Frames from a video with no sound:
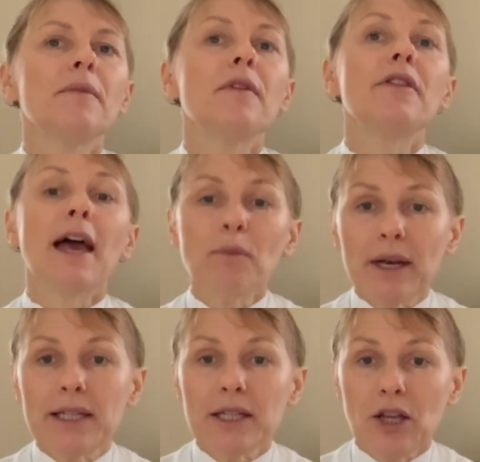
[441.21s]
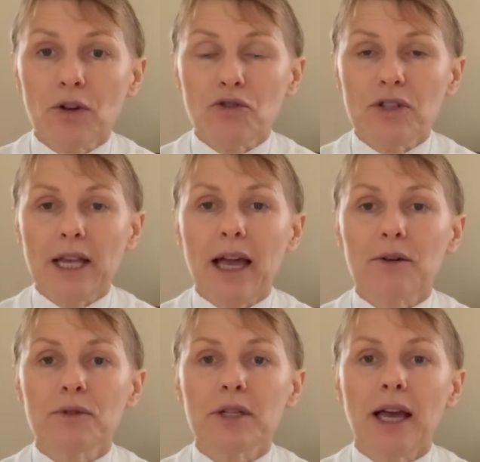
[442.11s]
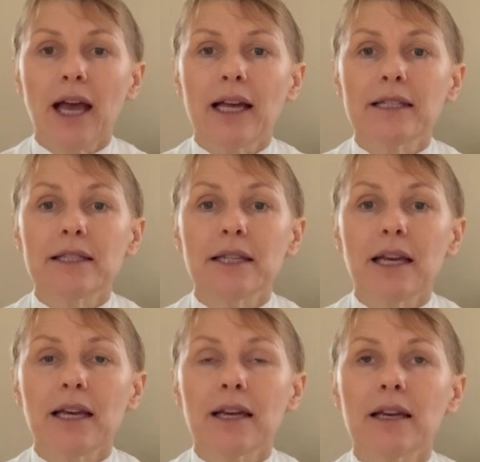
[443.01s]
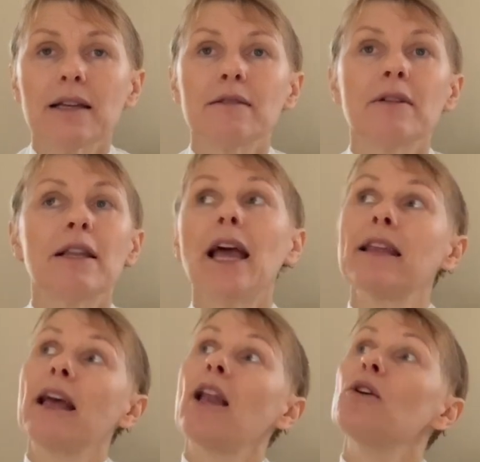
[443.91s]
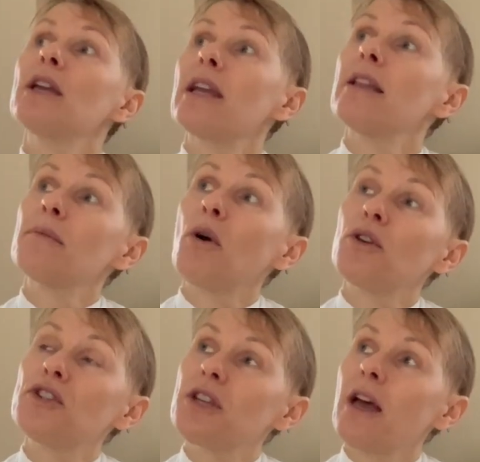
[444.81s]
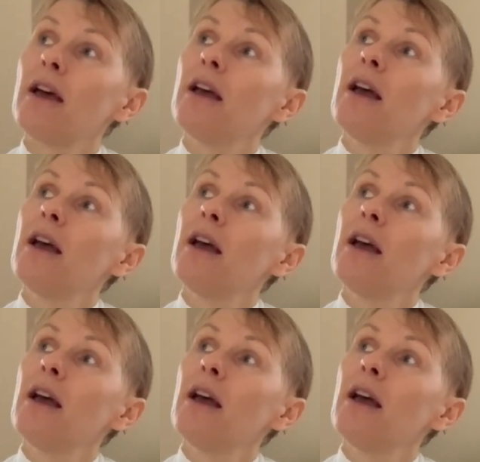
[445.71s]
Then went into the ultrasound and lay there looking at the monitor,